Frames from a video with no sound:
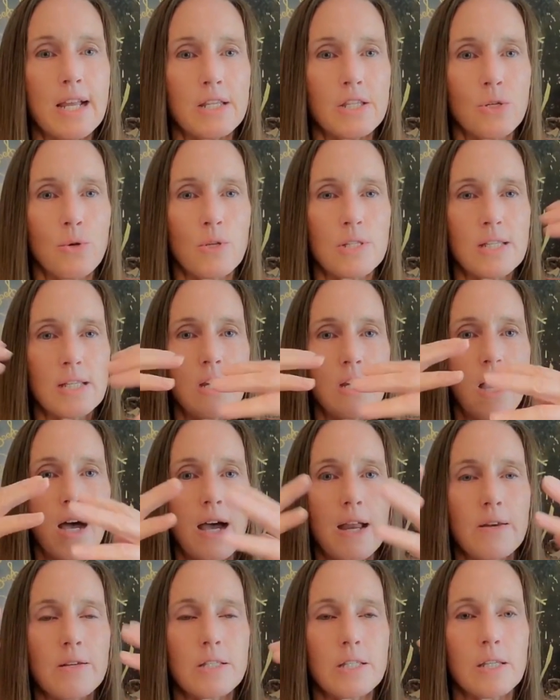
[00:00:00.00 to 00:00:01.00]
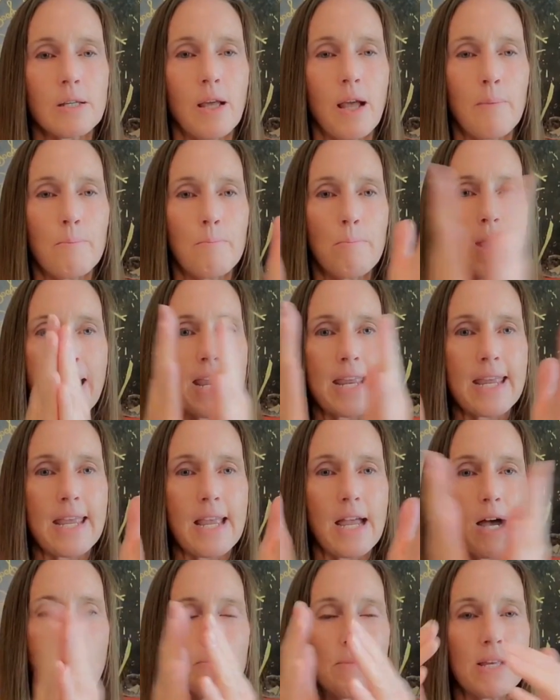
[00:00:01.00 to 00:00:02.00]
And so it's not
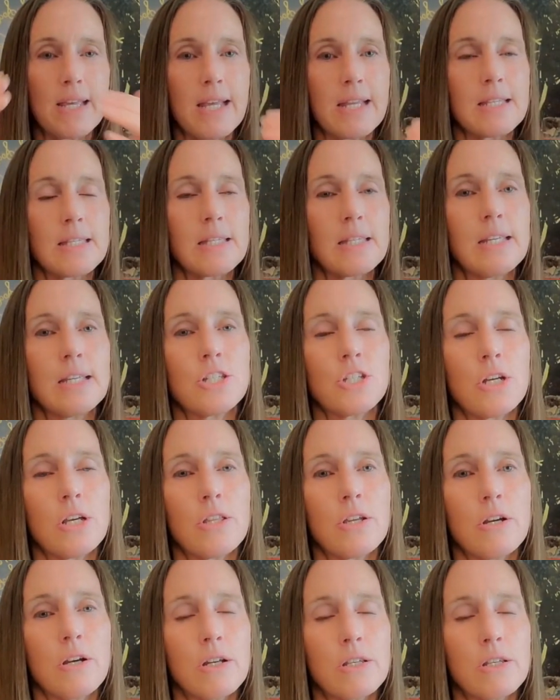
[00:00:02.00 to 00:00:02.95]
banging up against each other.